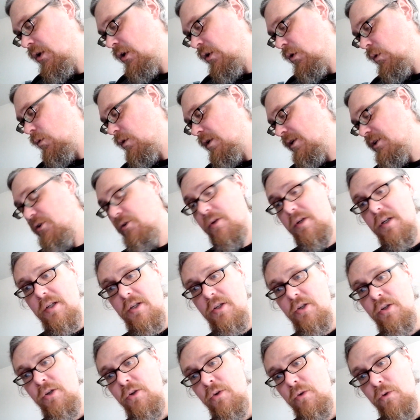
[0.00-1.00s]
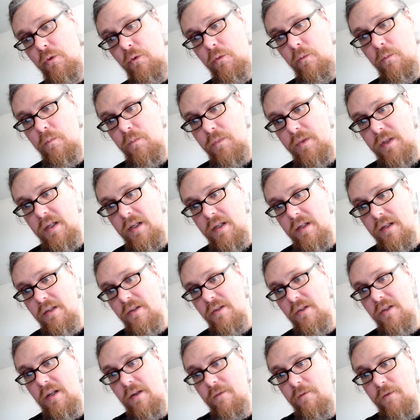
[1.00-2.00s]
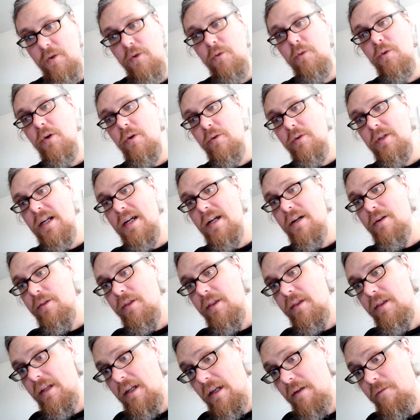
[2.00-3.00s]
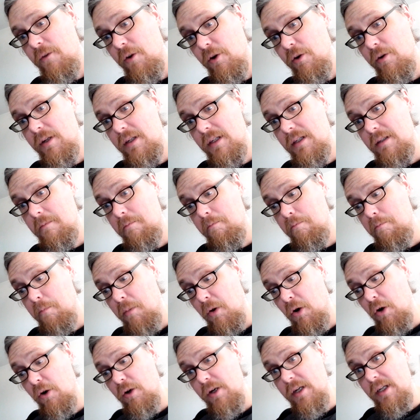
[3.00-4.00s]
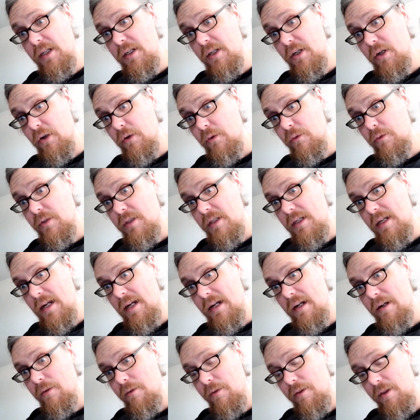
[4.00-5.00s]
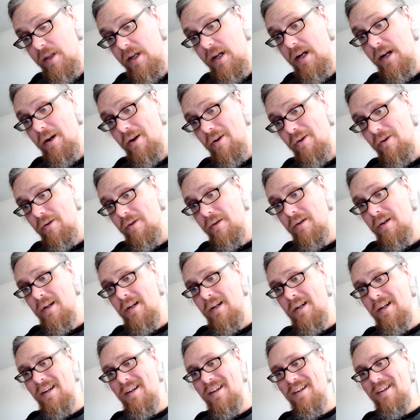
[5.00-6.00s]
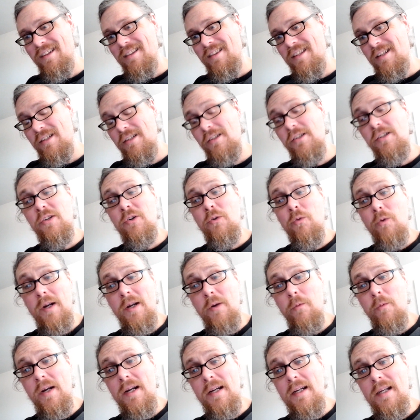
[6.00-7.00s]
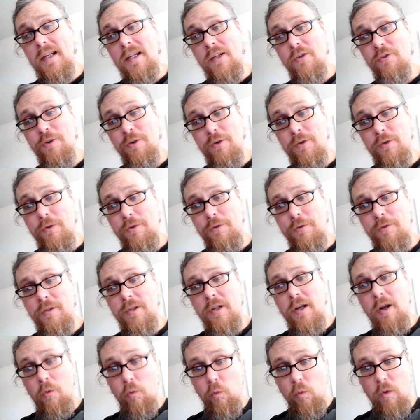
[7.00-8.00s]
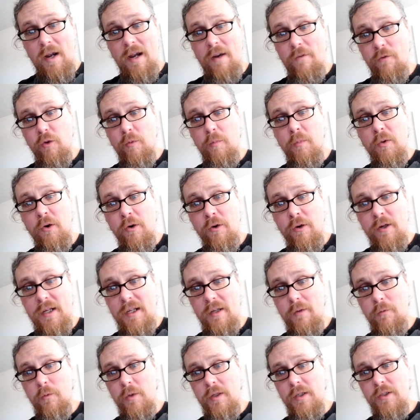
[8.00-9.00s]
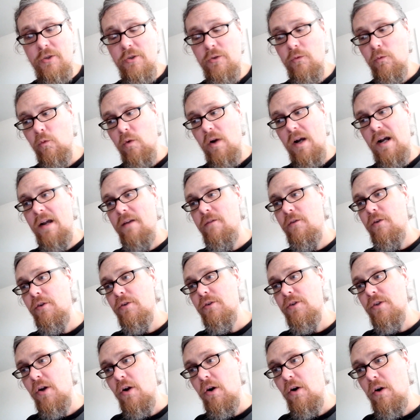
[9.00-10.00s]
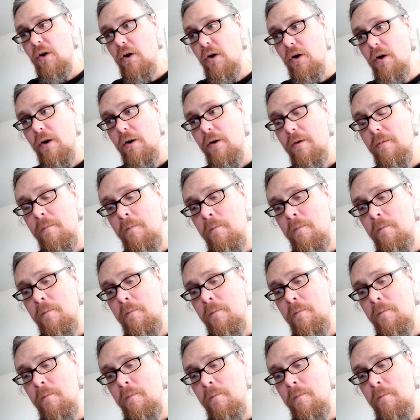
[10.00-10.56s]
what you can do is if your party goes down there, this is a great way to introduce a rival party, which rivals are